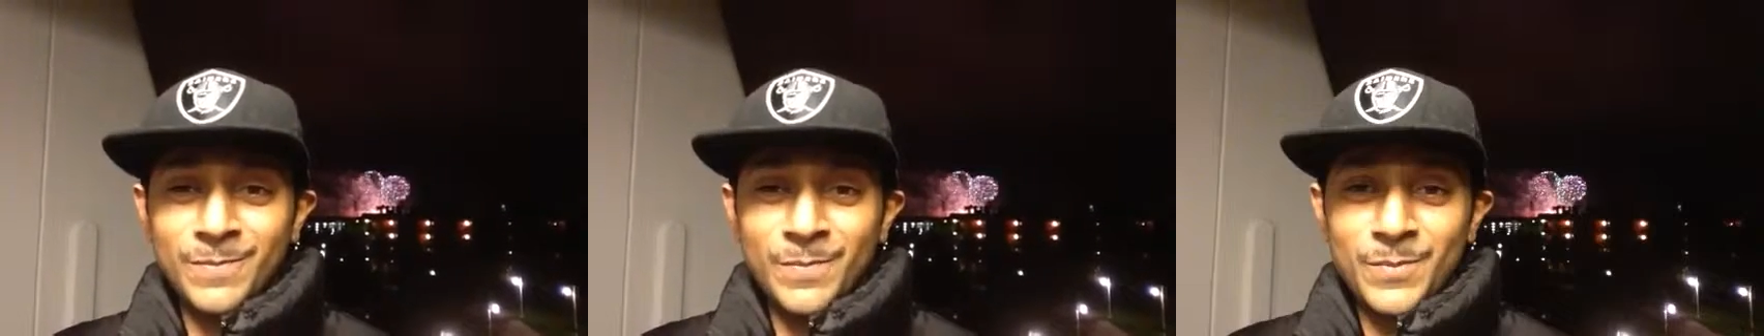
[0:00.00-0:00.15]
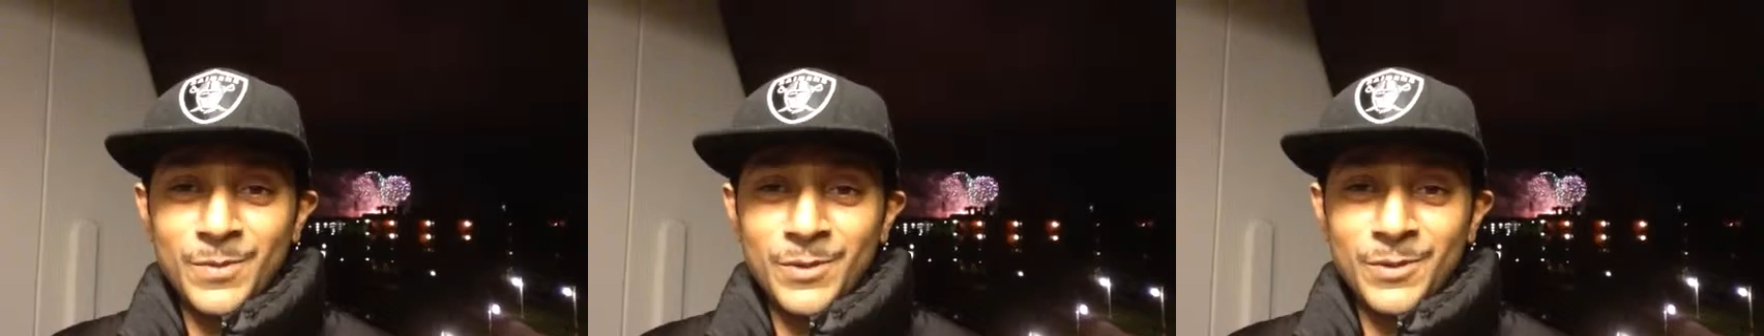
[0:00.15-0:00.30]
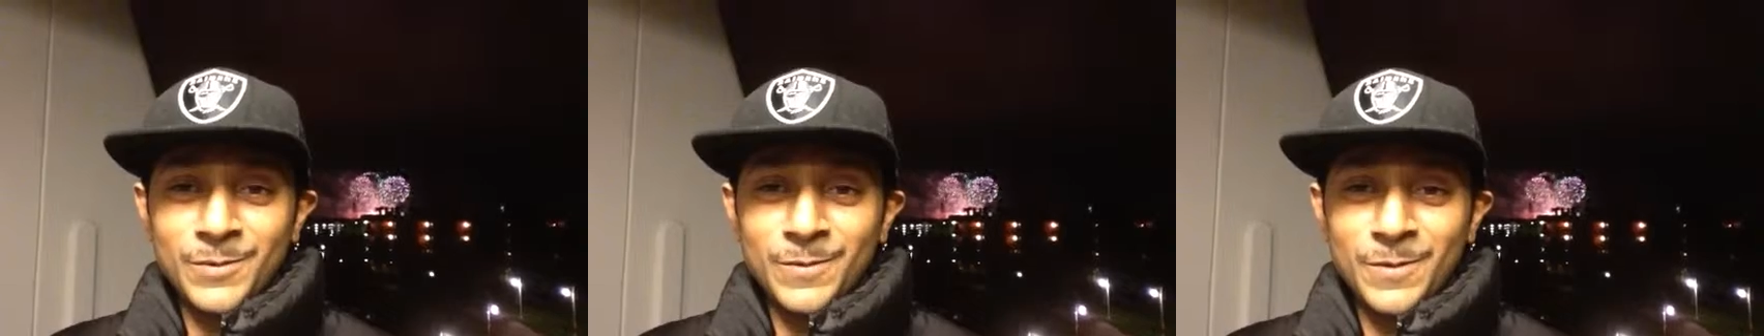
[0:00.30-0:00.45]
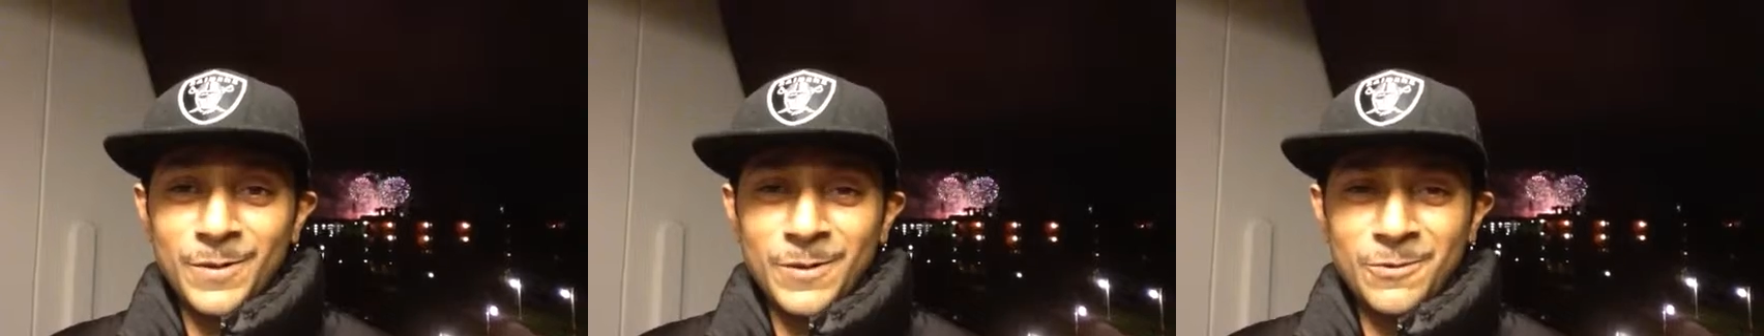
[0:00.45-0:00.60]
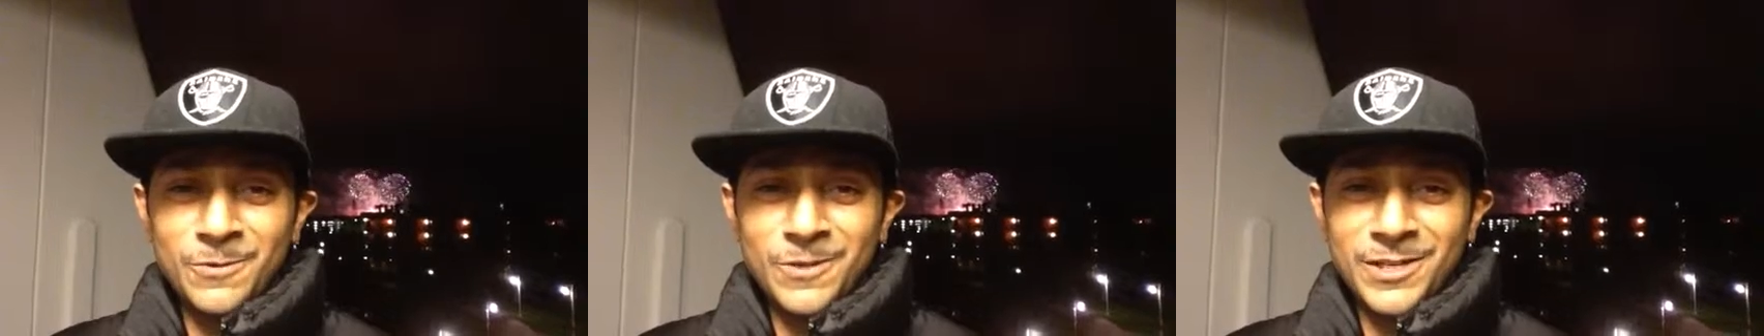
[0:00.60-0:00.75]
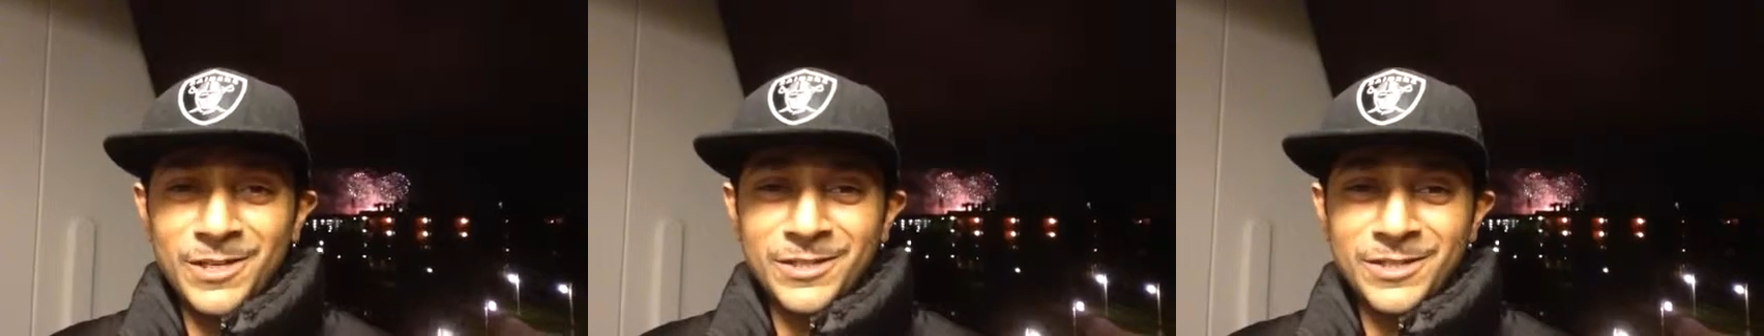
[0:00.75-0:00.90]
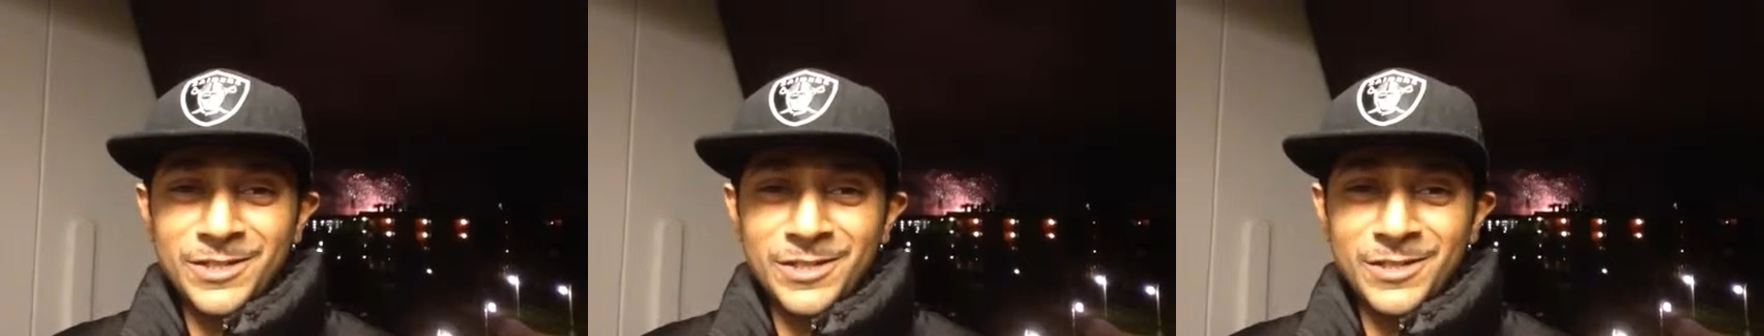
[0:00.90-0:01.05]
but I don't
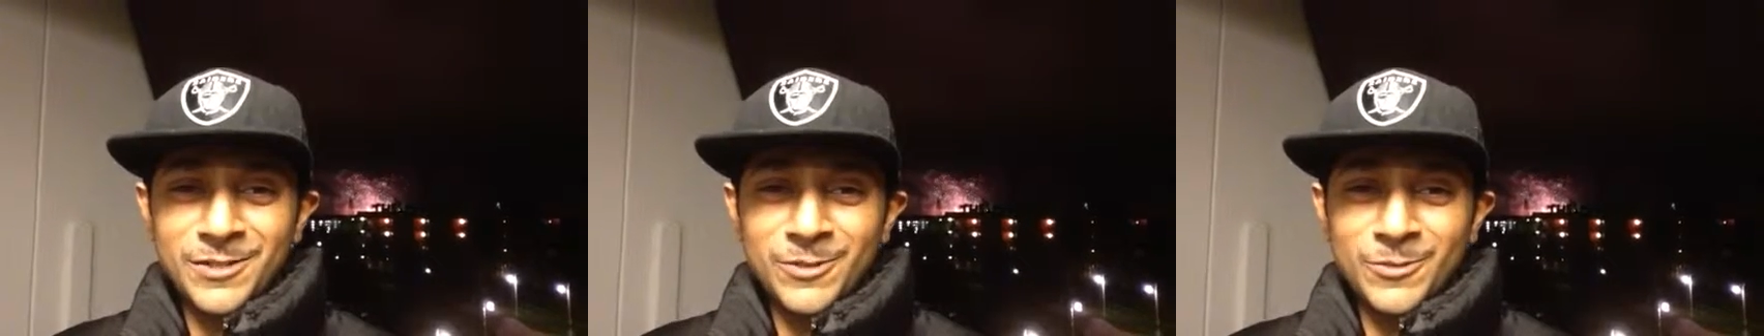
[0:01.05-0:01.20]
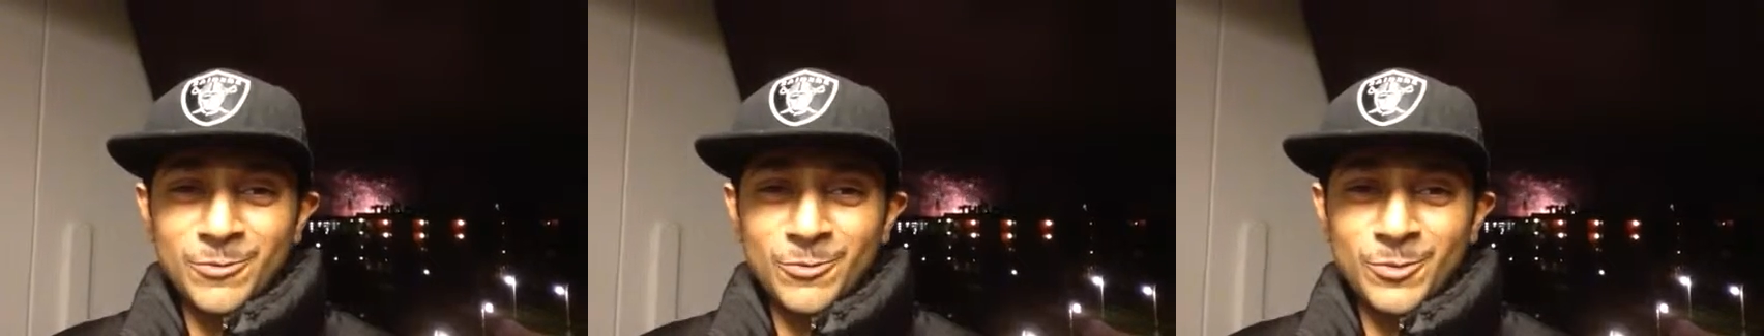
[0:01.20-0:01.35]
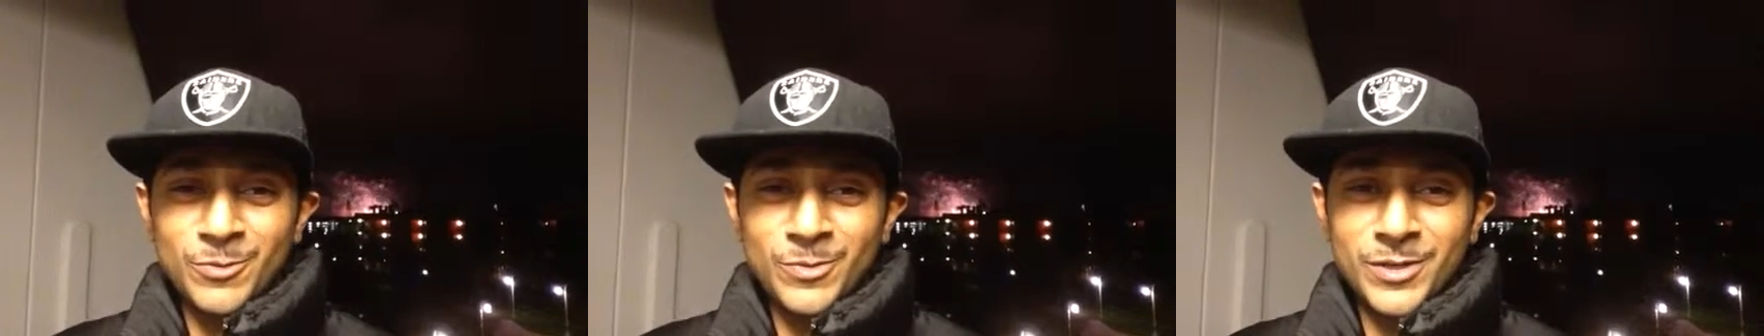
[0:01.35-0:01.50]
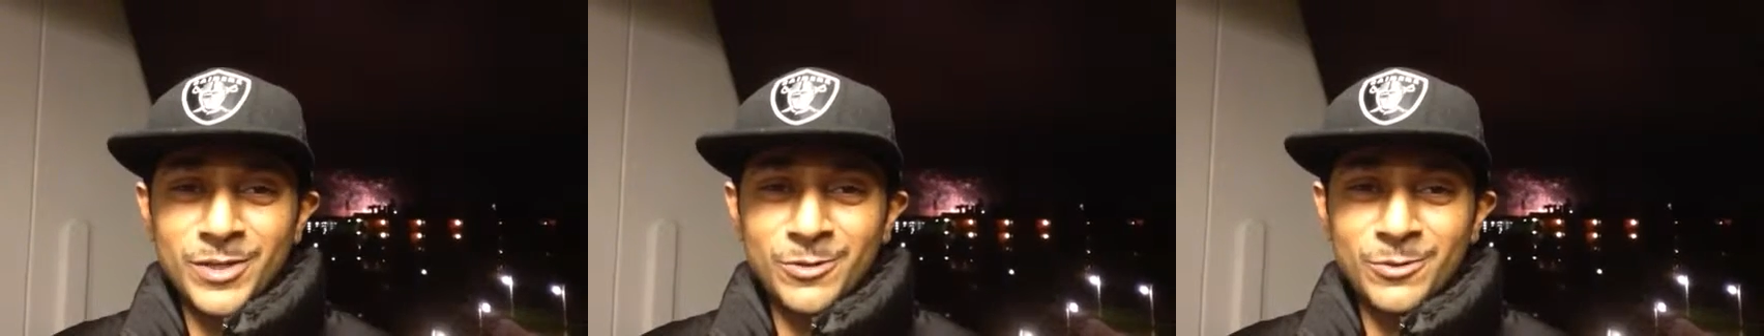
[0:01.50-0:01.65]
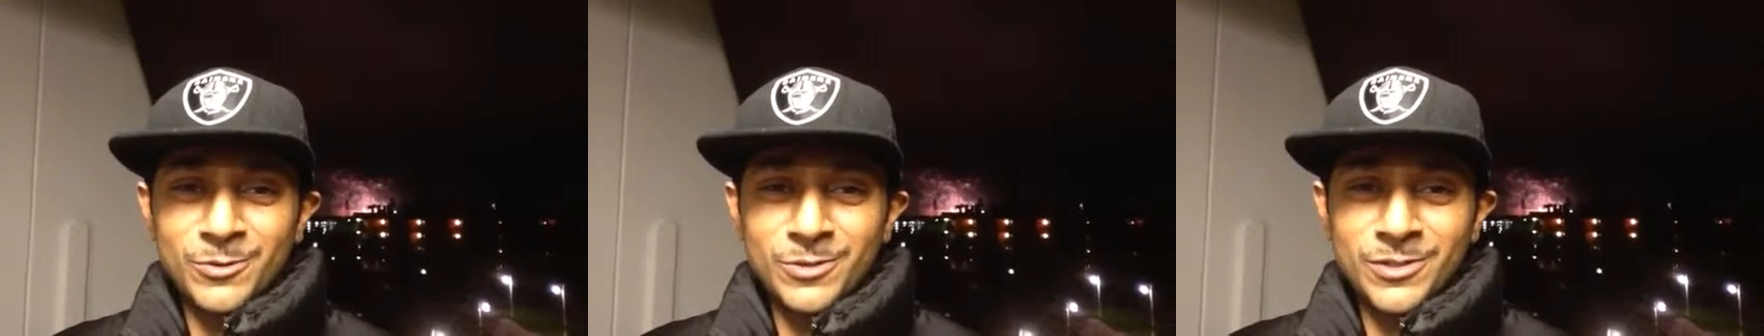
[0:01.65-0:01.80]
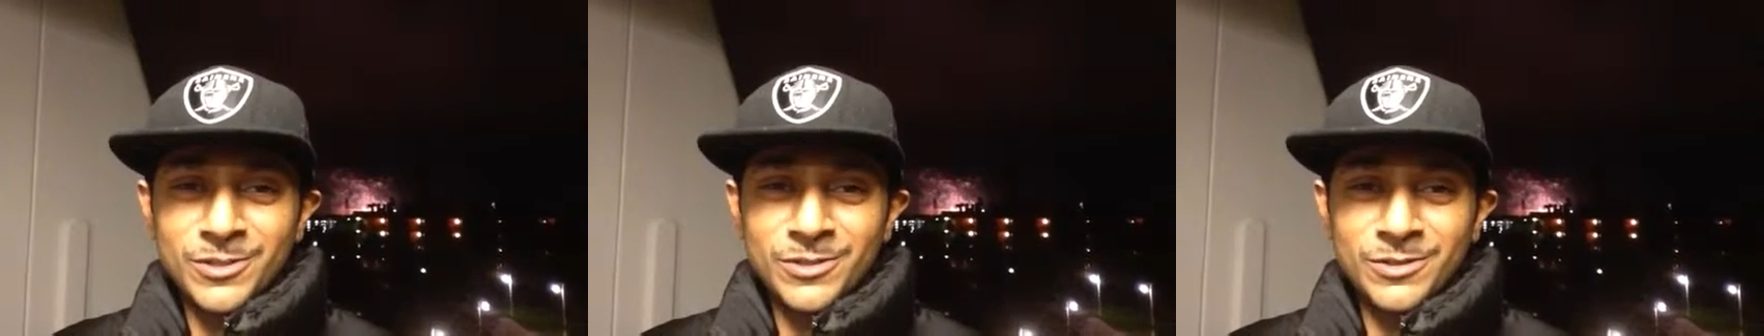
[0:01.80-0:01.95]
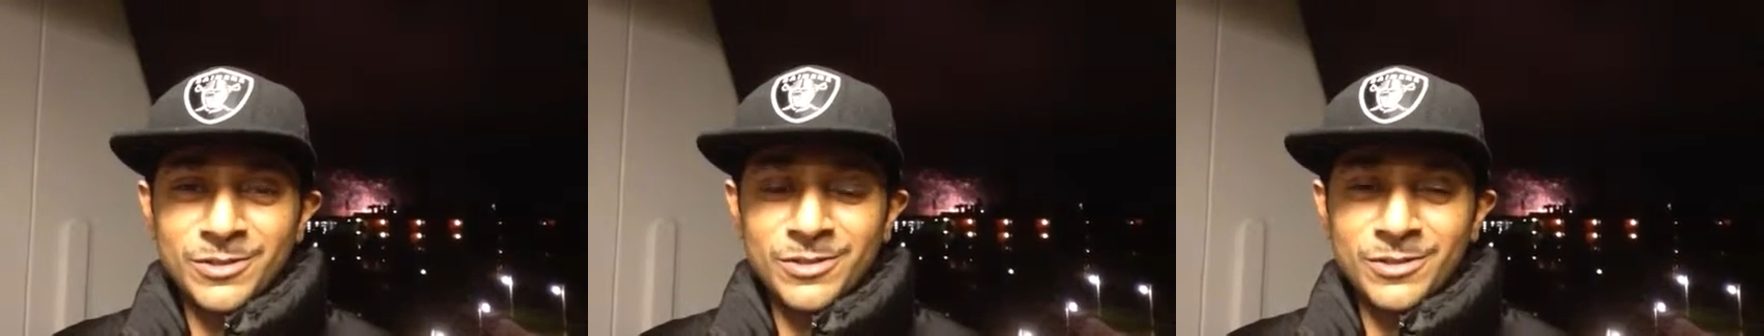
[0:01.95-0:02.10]
like staying in the room at a
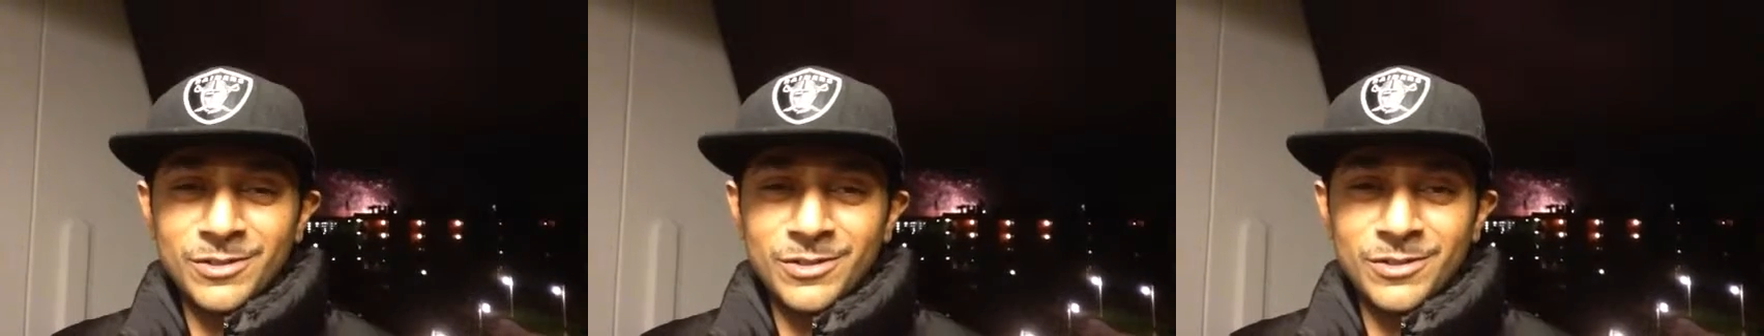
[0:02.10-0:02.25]
hotel.